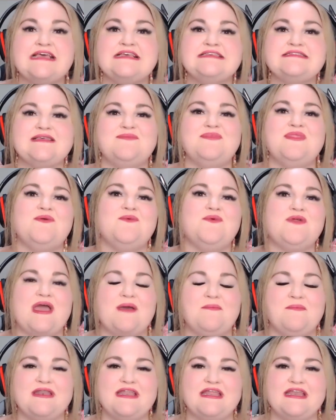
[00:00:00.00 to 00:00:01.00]
something would
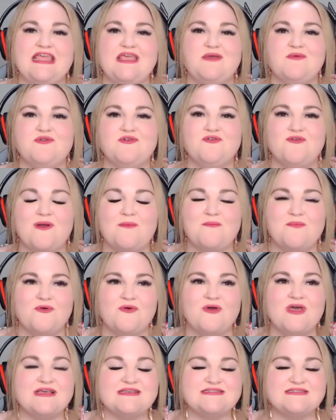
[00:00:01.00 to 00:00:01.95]
happen and he would crumble.